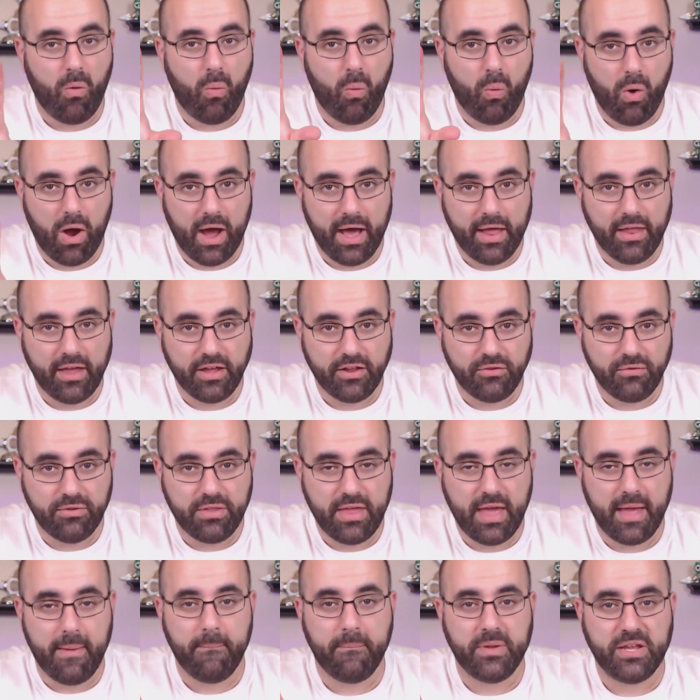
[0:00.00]
While I do
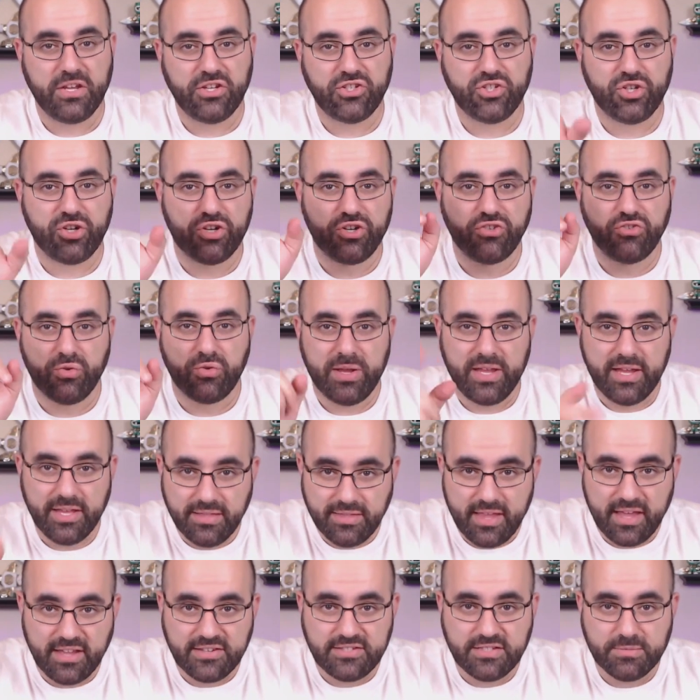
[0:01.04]
that, be sure to
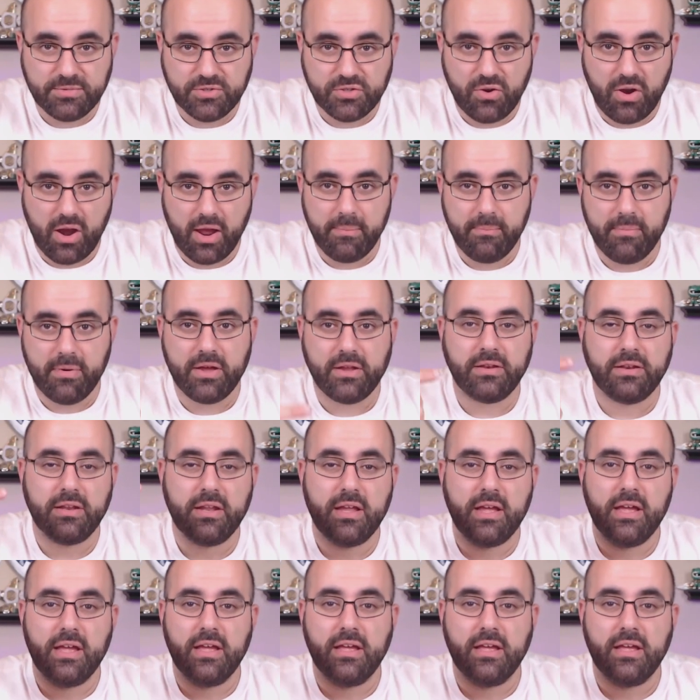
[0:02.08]
hit that subscribe button,